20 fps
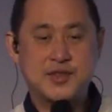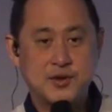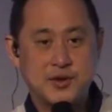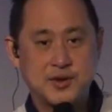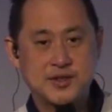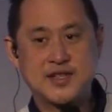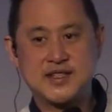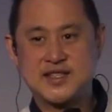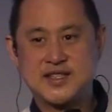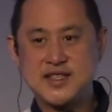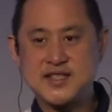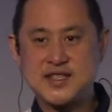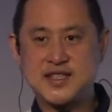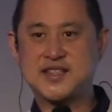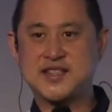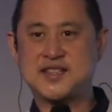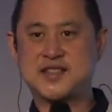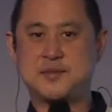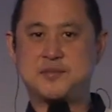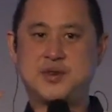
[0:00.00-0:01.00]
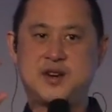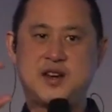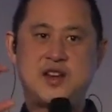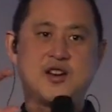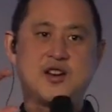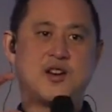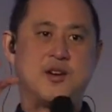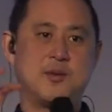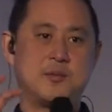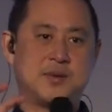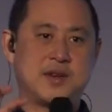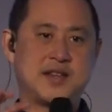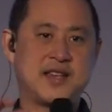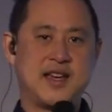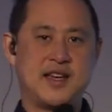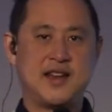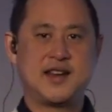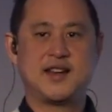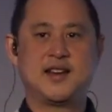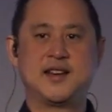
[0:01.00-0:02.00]
that since this is a pretty
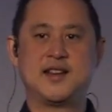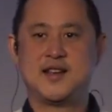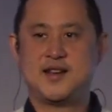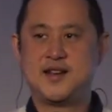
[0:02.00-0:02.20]
complicated